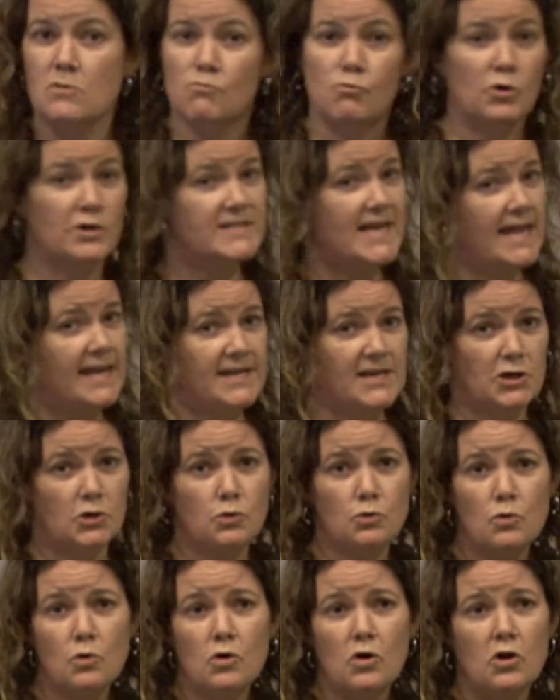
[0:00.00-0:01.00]
More data to
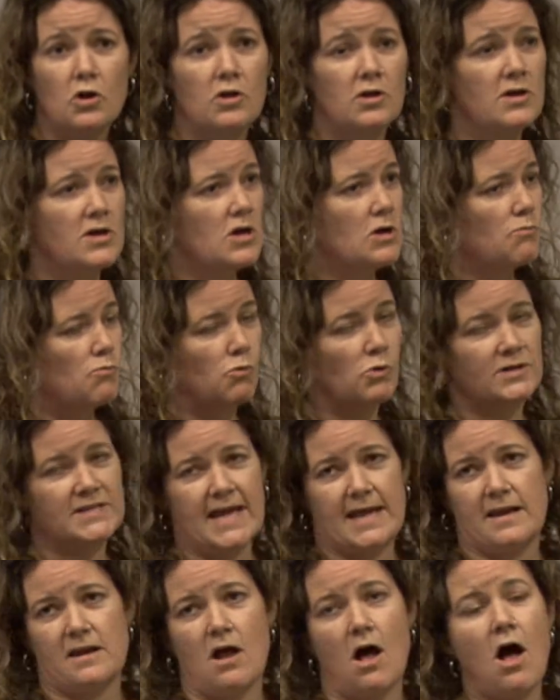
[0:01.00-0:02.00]
Google, more
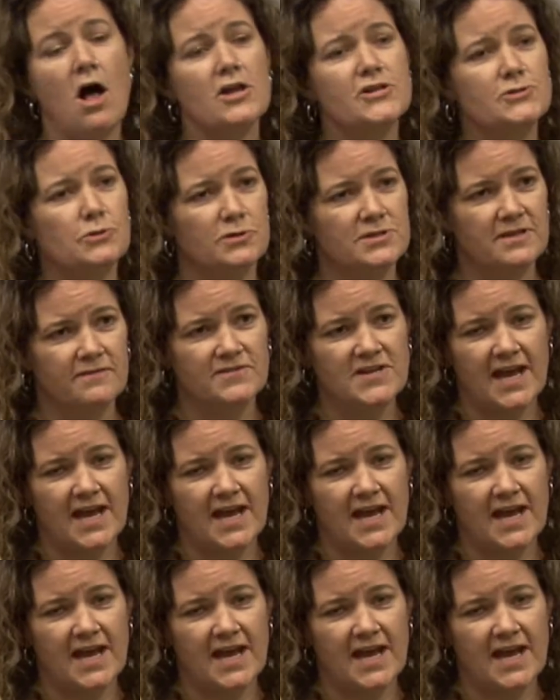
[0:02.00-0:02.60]
data to all sorts of